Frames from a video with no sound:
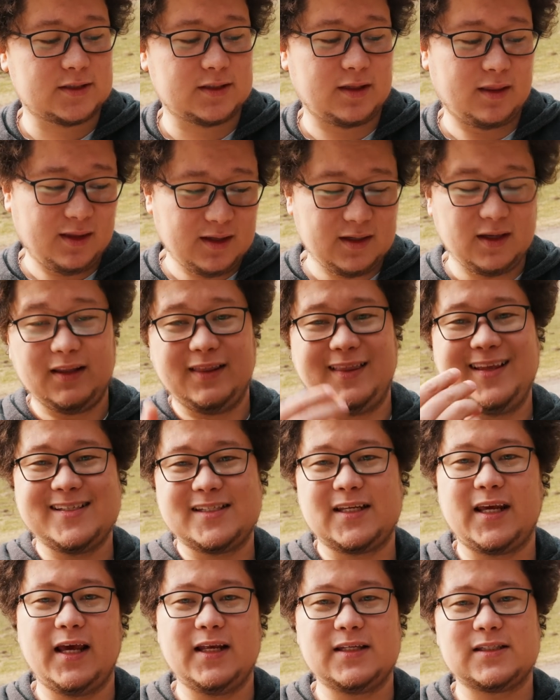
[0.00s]
in this
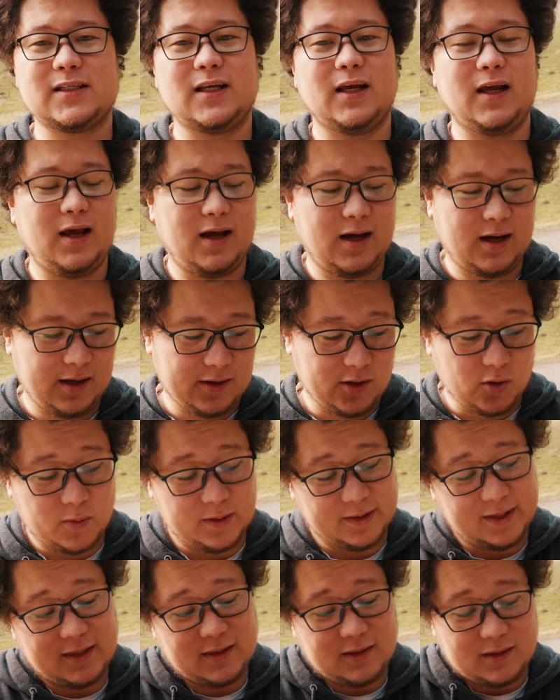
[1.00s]
case you
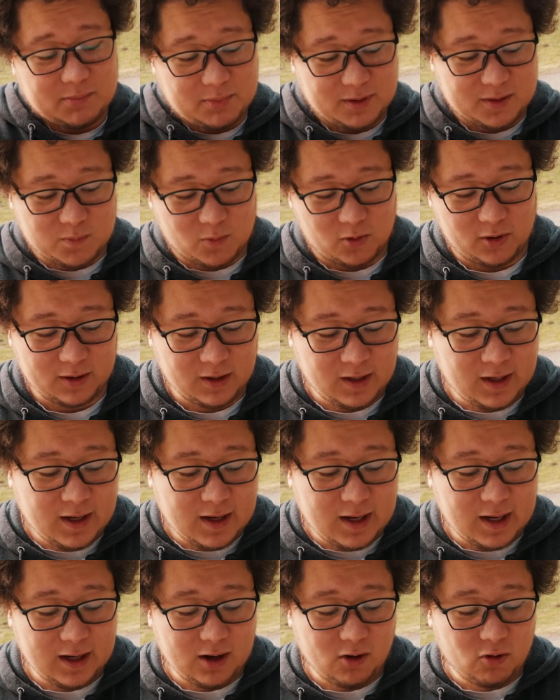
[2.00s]
will get it a bit more.
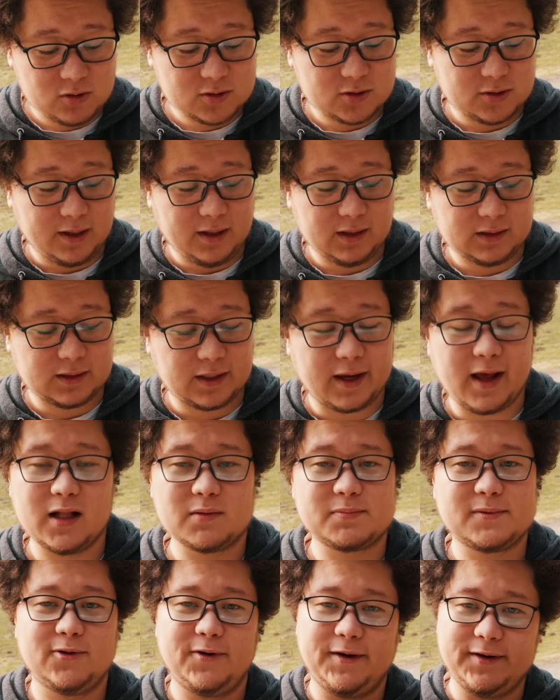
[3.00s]
Also it
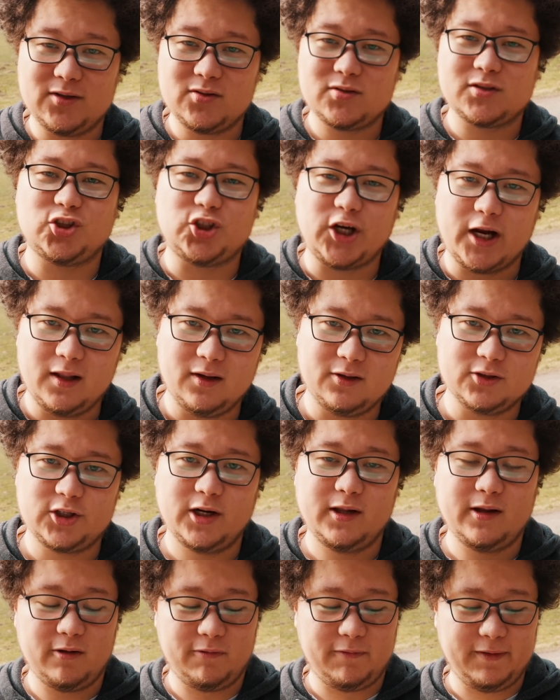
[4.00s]
helps to reduce jello
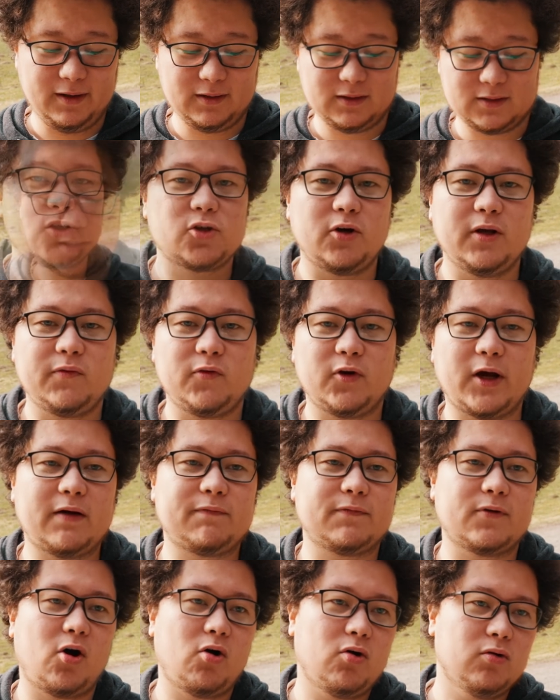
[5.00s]
effect. So if you
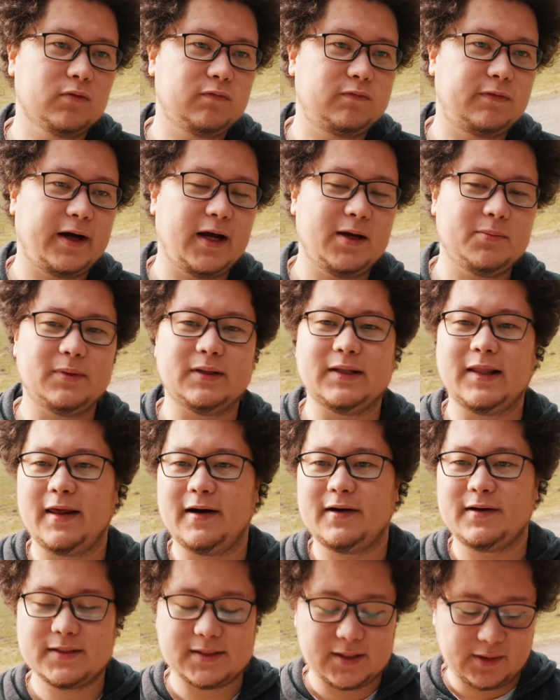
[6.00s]
have old frame,
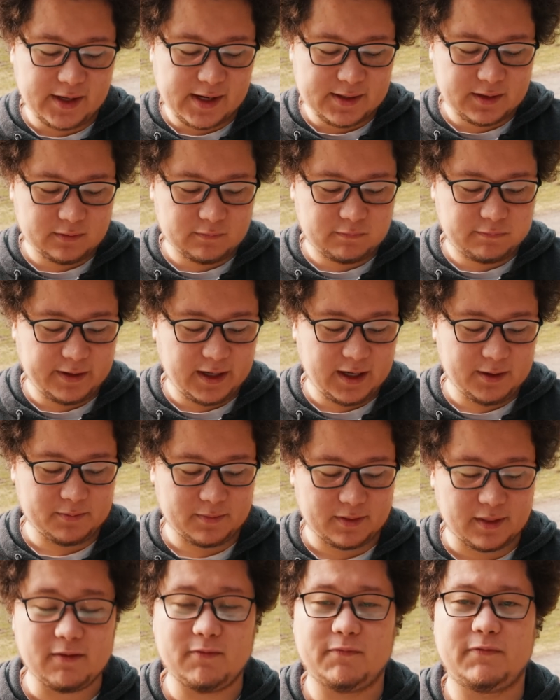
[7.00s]
the resonating
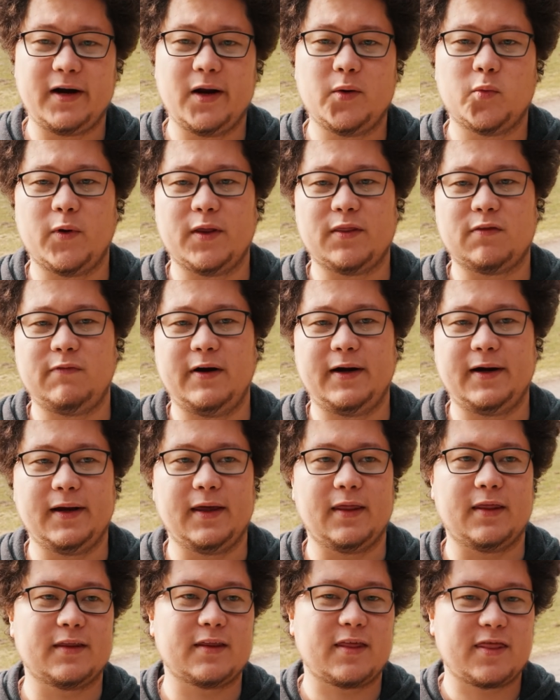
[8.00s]
frame, the frame with
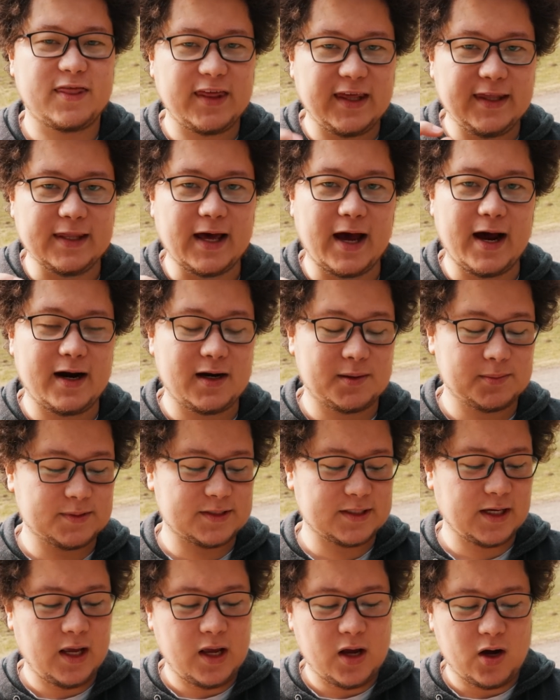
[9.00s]
very thin
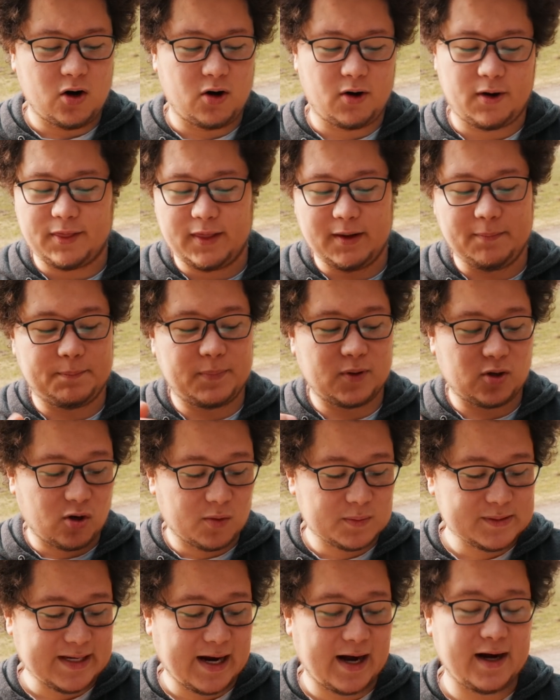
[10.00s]
arms, or the
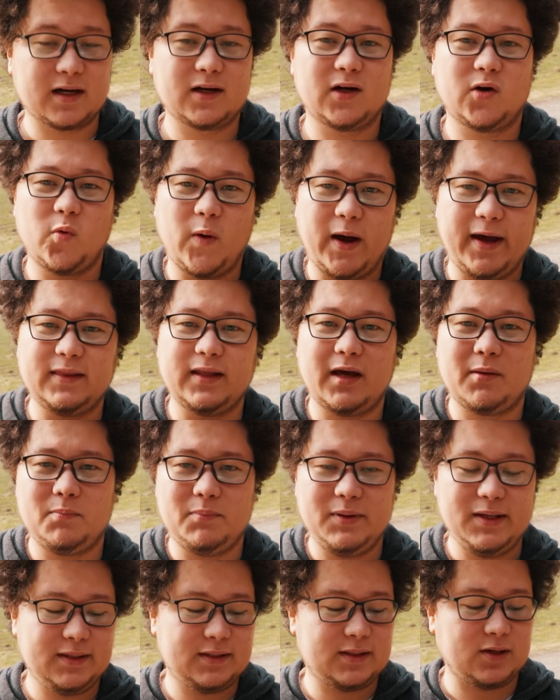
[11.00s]
props are quite a
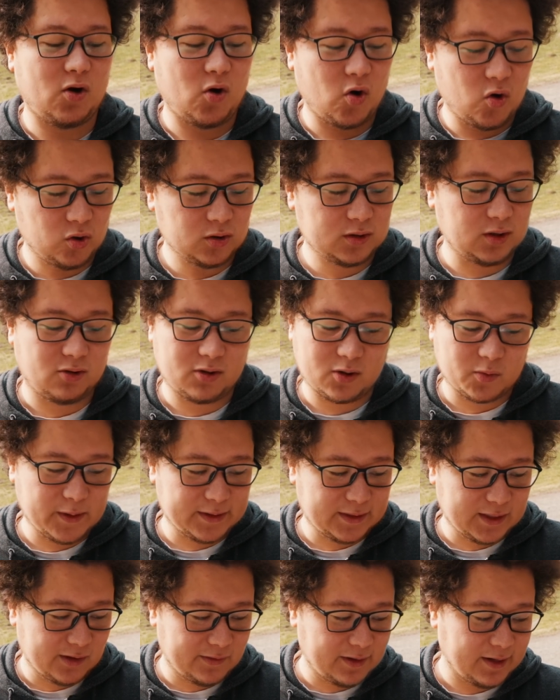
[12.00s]
bit old or
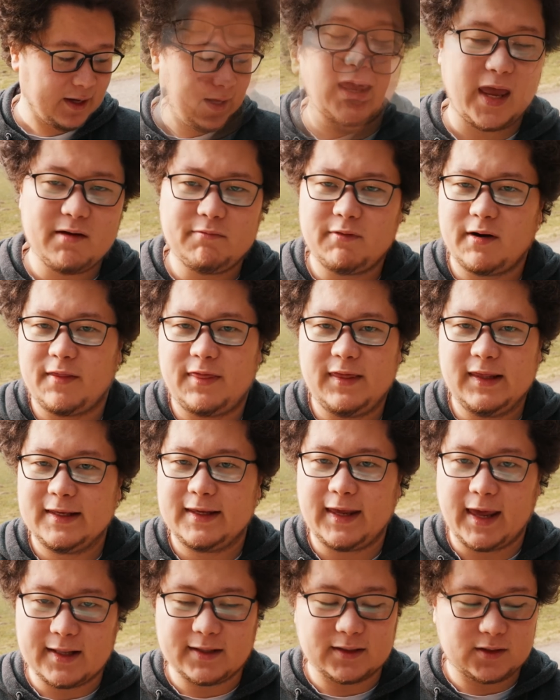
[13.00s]
whatever, everything
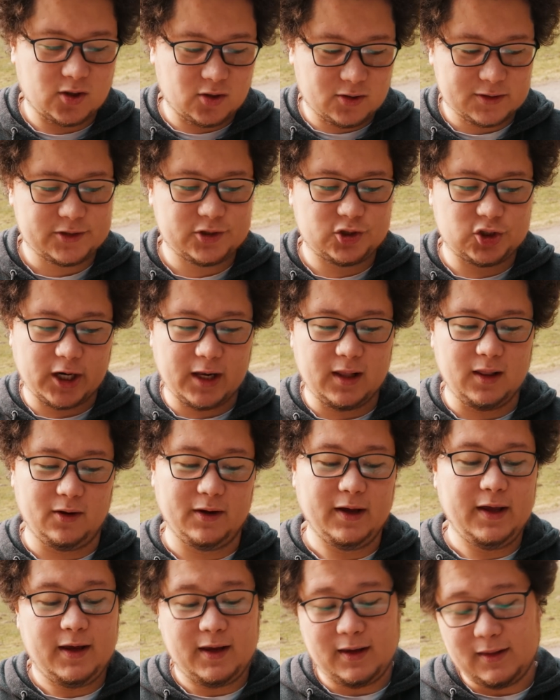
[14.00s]
can cause jello.
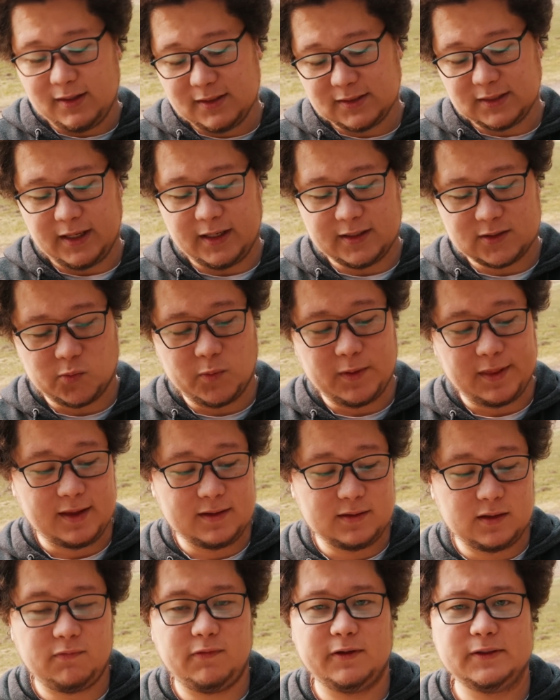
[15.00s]
In this case with
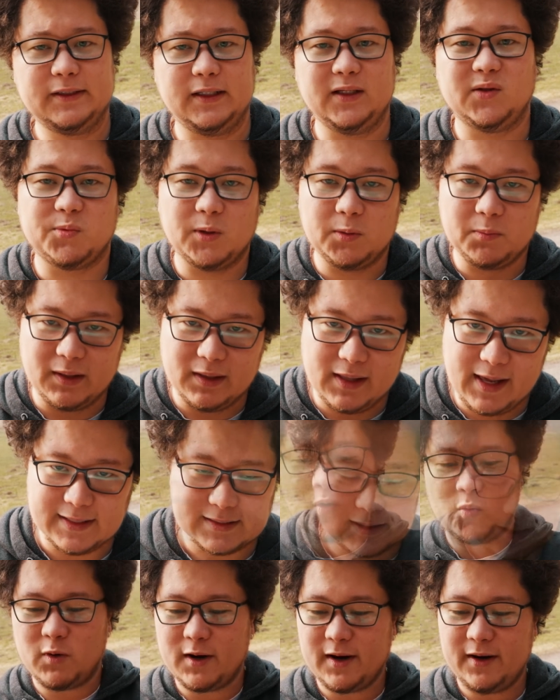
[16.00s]
ND filter it will be
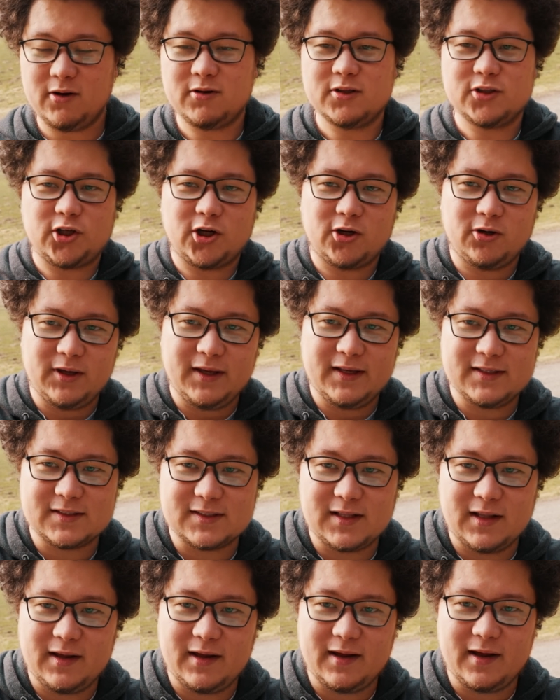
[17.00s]
less. What I don't show
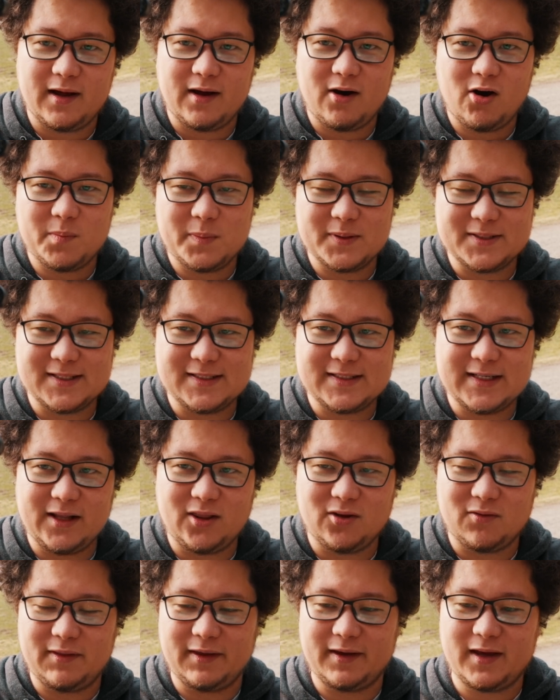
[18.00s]
is the opposite
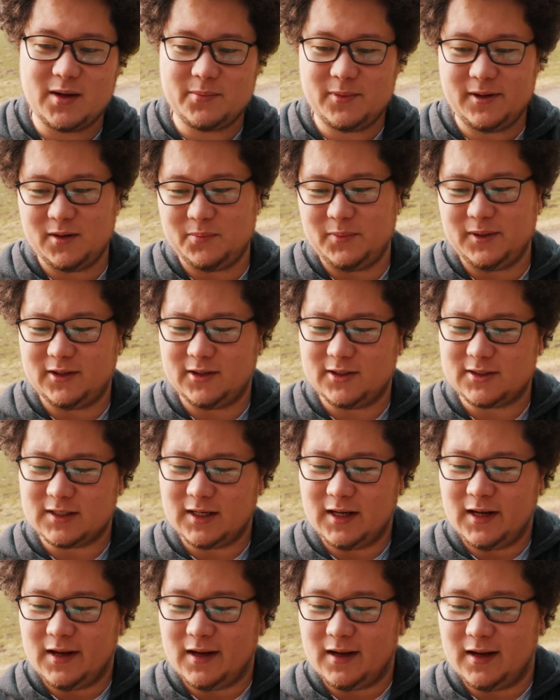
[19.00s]
side of the camera because
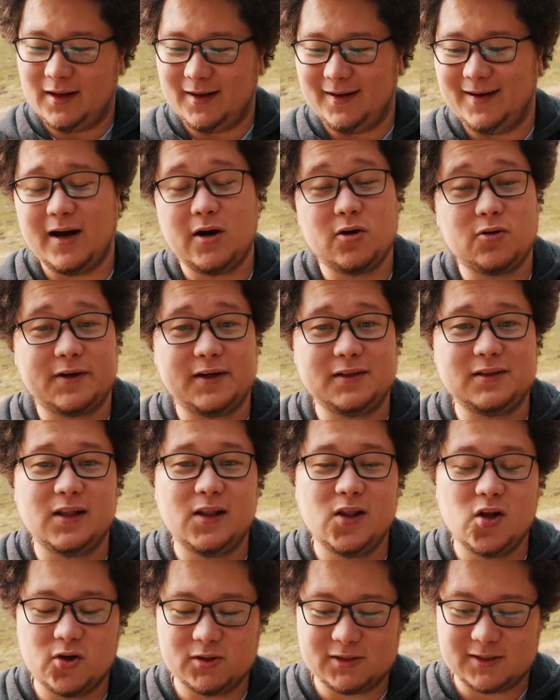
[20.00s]
I already
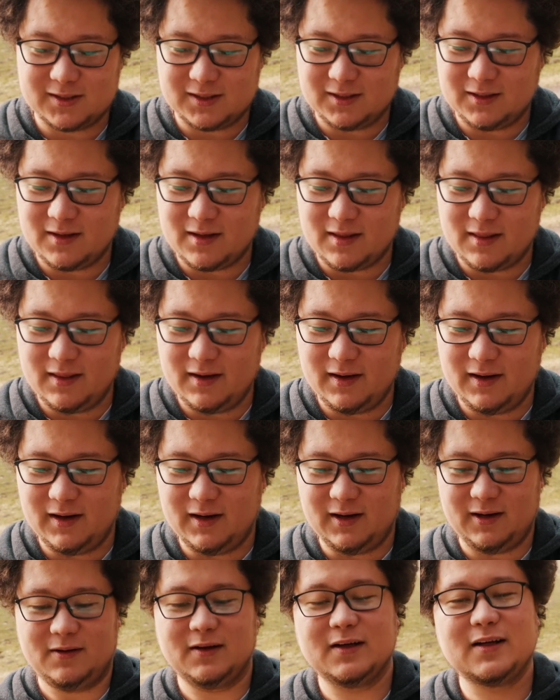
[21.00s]
lost
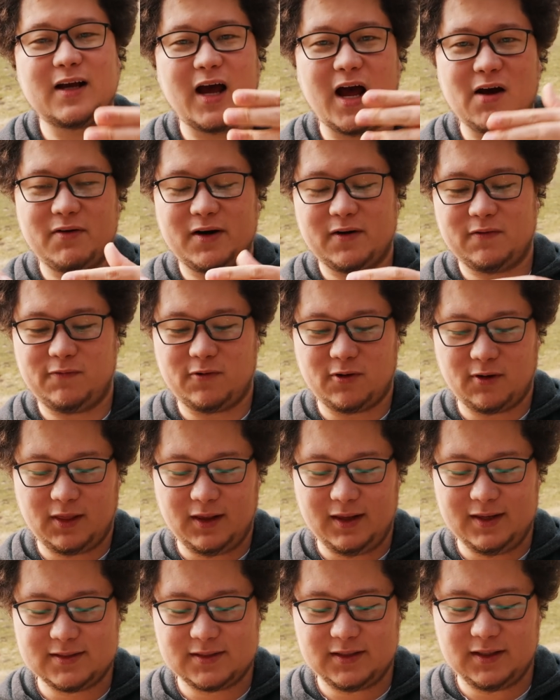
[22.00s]
the cover for
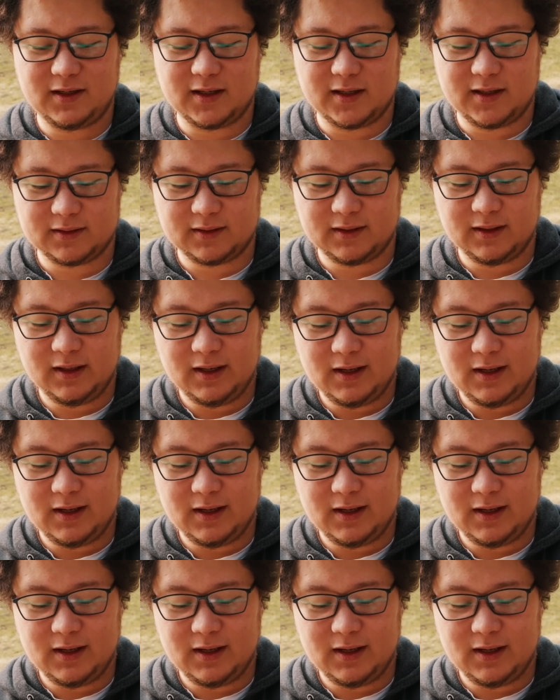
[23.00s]
the SD card